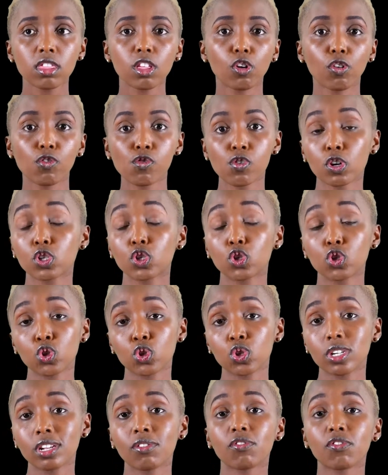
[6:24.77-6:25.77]
Then, of course, you
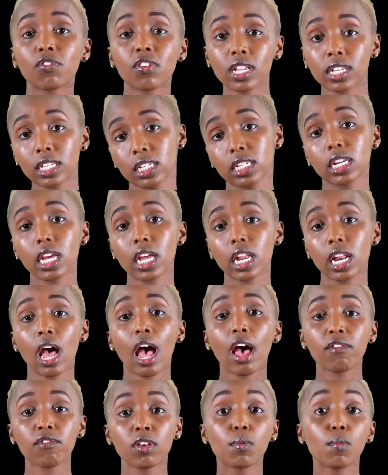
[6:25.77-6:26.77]
should invest in
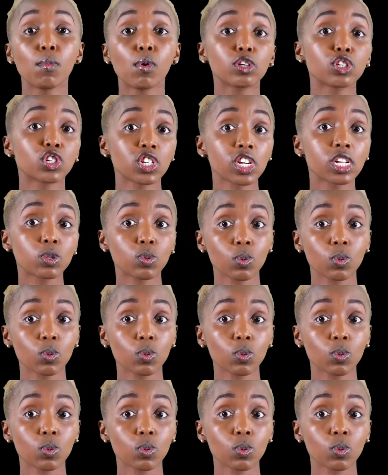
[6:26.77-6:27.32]
having more shares